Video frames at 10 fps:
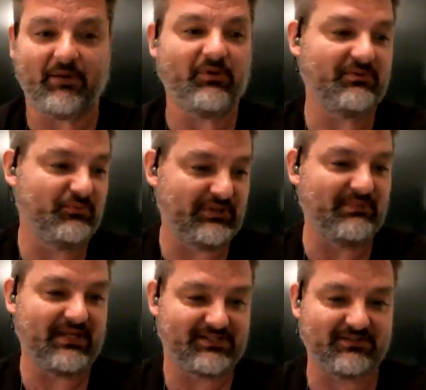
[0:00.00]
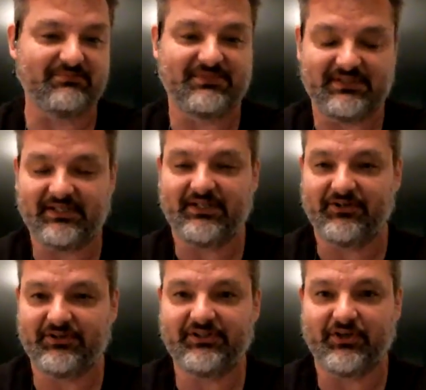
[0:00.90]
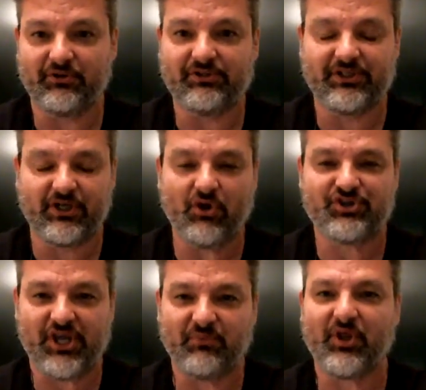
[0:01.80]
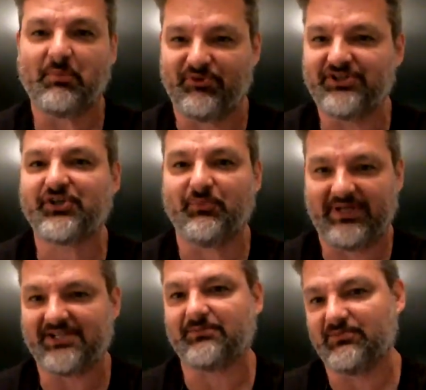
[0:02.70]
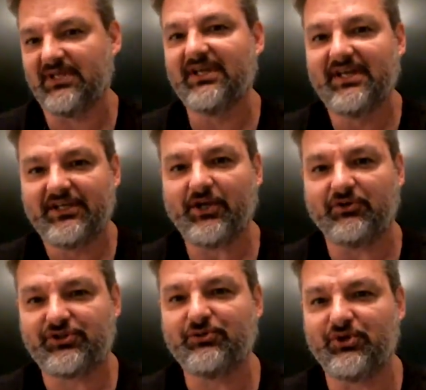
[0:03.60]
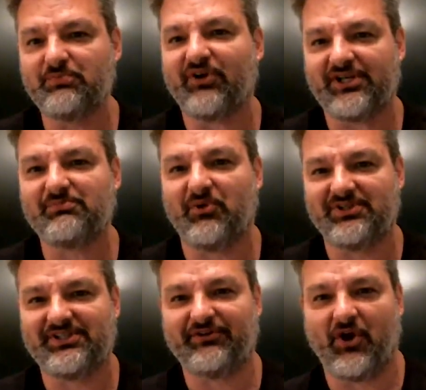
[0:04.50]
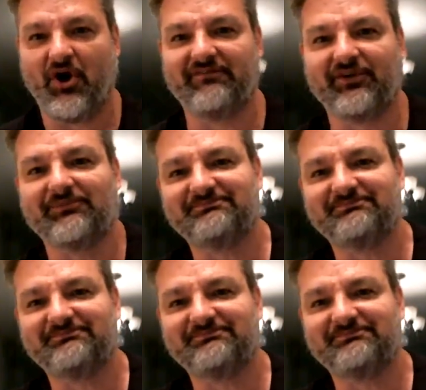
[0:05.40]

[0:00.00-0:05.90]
We made some, negotiated with our printer, and we got some, two good price points here to offer.